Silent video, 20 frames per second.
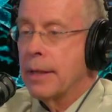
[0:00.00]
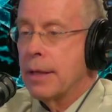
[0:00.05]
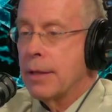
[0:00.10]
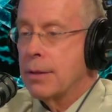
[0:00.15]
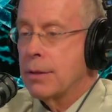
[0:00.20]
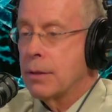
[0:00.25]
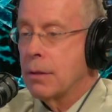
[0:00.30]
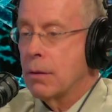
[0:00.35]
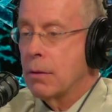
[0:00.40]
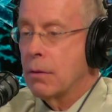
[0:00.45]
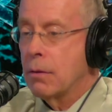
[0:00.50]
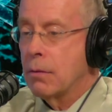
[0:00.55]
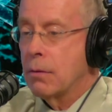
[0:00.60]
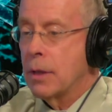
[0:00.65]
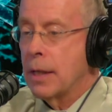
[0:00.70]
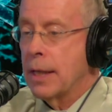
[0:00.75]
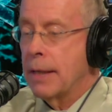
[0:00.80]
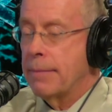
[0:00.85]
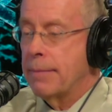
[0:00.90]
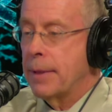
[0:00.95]
So
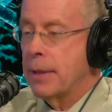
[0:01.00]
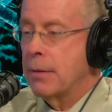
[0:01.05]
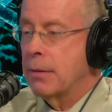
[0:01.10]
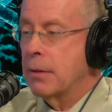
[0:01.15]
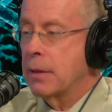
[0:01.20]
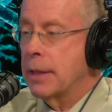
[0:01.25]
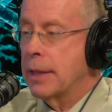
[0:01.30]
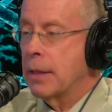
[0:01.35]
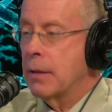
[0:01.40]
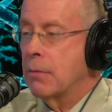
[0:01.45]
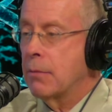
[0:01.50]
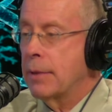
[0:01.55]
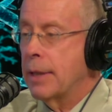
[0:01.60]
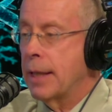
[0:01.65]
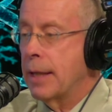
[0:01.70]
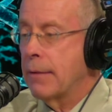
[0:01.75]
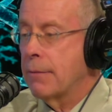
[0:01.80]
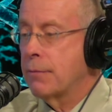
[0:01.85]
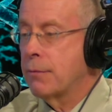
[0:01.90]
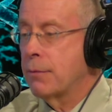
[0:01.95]
at Mayo Clinic, we
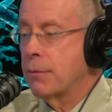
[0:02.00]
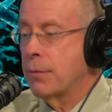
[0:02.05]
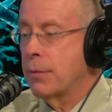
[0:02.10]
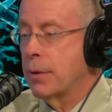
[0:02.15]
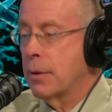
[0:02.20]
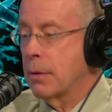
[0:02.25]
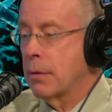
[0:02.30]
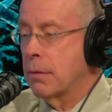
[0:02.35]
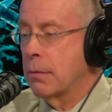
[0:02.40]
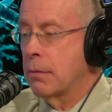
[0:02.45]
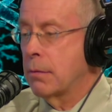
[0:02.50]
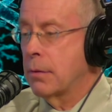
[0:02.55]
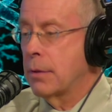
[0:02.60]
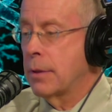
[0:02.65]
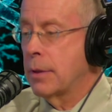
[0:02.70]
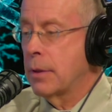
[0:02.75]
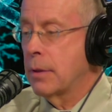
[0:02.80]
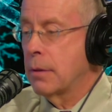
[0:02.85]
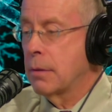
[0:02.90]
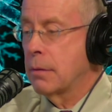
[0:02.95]
have there are,
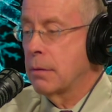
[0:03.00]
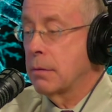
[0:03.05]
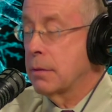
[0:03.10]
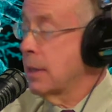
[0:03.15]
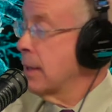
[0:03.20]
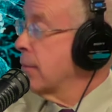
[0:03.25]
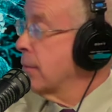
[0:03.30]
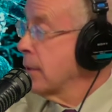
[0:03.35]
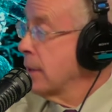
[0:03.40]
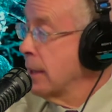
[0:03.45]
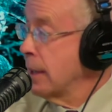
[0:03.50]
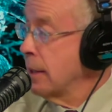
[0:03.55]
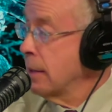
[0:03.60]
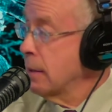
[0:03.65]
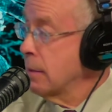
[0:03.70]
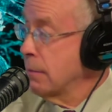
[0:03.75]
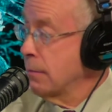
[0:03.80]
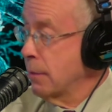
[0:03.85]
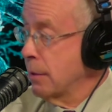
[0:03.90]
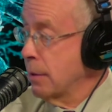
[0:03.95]
there are several kinds
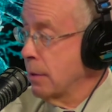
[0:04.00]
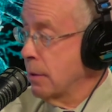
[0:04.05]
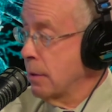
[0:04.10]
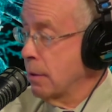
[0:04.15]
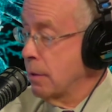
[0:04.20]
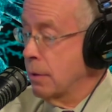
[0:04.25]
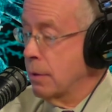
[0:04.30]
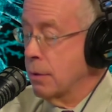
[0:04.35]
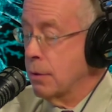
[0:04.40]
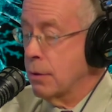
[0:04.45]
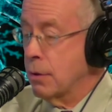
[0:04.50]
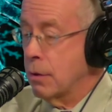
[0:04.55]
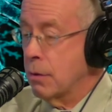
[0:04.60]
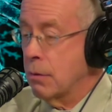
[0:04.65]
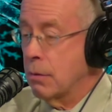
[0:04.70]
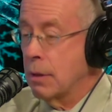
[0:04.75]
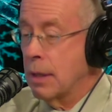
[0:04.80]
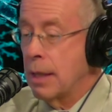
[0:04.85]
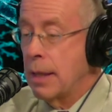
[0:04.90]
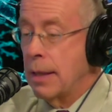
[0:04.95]
of research.
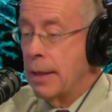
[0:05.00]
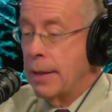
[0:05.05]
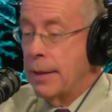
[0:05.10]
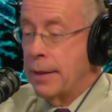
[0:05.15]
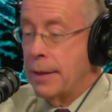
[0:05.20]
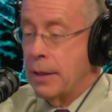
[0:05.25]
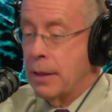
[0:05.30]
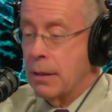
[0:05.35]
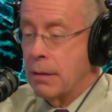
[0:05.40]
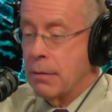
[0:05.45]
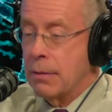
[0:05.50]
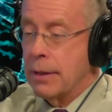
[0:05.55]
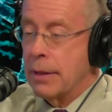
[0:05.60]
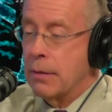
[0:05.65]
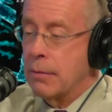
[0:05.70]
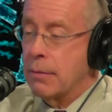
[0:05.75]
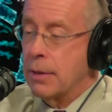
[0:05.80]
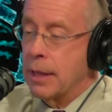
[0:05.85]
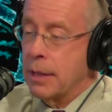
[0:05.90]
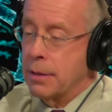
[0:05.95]
So here
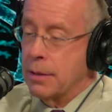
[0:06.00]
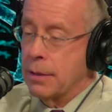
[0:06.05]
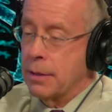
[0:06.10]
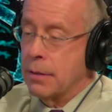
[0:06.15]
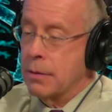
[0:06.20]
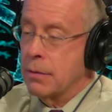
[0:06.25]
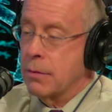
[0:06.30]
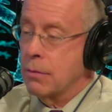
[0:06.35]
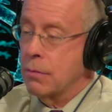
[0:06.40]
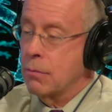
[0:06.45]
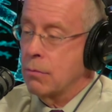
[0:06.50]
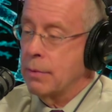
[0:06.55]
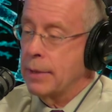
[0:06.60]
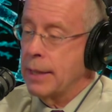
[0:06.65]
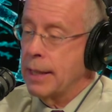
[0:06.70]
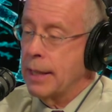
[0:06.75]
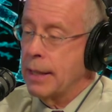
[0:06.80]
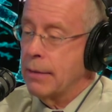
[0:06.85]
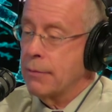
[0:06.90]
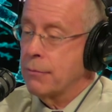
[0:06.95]
in Rochester, we
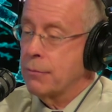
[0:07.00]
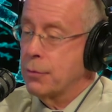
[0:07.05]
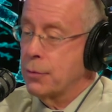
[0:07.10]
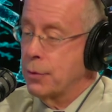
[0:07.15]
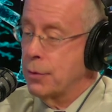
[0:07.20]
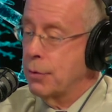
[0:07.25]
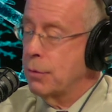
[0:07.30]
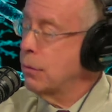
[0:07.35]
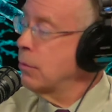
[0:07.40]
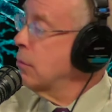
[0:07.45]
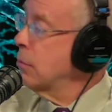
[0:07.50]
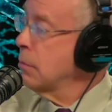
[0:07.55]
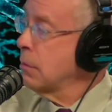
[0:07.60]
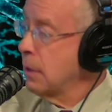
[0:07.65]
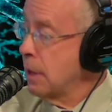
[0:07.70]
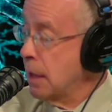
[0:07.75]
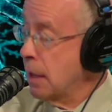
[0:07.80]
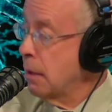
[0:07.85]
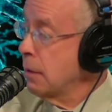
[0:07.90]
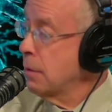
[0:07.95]
have two
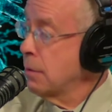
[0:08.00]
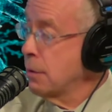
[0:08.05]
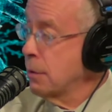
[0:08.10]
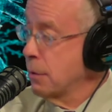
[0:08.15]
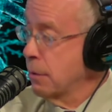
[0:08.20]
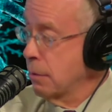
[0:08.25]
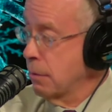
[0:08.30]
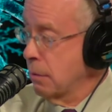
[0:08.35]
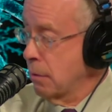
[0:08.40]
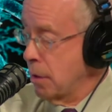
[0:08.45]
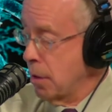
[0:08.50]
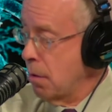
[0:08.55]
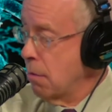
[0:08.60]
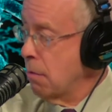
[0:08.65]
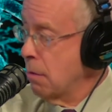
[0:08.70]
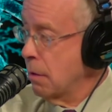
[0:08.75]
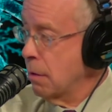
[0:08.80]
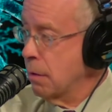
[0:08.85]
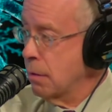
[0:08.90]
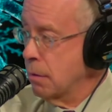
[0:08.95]
large
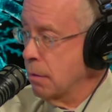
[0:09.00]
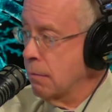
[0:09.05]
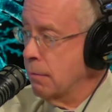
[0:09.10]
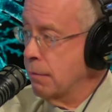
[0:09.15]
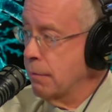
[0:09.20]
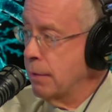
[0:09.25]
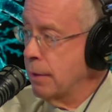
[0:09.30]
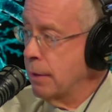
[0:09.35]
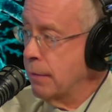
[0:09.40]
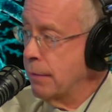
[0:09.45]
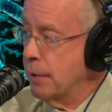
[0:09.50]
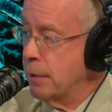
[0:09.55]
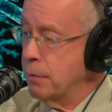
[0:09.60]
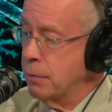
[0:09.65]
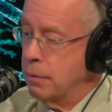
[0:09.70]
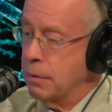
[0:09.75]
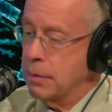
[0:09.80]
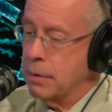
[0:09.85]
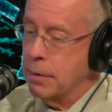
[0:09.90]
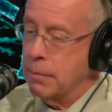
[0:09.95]
cohorts of
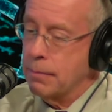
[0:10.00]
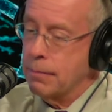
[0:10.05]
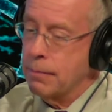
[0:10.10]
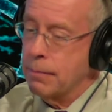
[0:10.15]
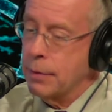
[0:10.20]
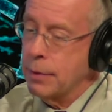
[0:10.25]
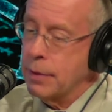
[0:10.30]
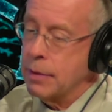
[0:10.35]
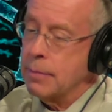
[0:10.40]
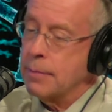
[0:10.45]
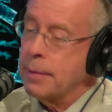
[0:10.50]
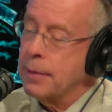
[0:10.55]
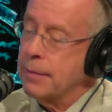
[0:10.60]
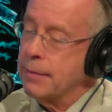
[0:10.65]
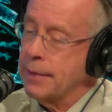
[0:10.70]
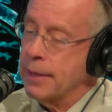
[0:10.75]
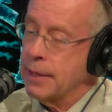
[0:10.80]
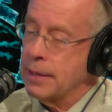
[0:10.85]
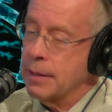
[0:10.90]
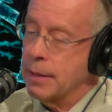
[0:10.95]
individuals. The principal
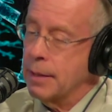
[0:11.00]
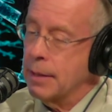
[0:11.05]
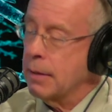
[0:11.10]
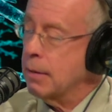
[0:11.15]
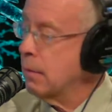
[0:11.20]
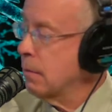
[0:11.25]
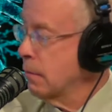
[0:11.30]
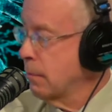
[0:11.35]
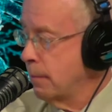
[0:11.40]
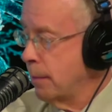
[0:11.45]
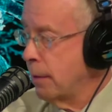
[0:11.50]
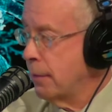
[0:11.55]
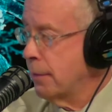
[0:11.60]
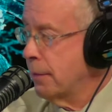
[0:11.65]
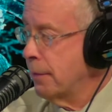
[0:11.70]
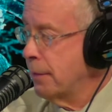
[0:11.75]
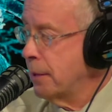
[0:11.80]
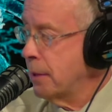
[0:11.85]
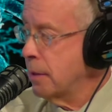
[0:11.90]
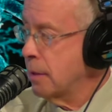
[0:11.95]
investigator of both of
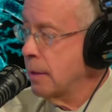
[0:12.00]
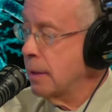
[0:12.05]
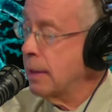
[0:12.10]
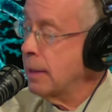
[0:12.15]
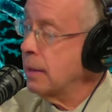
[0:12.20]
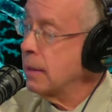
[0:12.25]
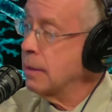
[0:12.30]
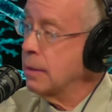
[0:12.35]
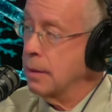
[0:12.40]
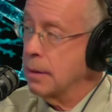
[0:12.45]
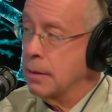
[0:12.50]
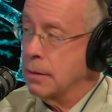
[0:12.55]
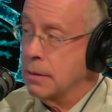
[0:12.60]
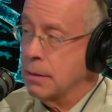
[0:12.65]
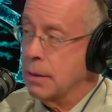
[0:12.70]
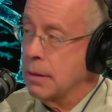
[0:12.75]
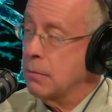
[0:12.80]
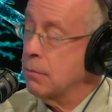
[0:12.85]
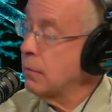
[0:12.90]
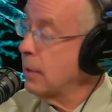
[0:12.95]
these studies is
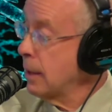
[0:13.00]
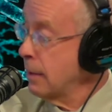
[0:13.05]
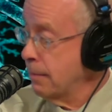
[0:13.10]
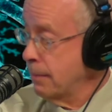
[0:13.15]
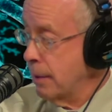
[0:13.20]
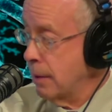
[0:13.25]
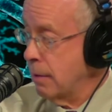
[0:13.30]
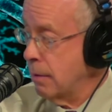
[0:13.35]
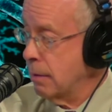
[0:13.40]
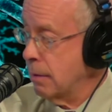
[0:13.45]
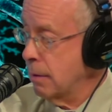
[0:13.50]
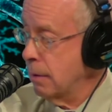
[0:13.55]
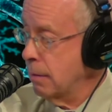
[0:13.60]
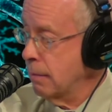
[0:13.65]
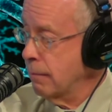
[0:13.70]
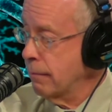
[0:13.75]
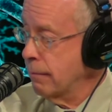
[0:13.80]
uh, Ron Petersen,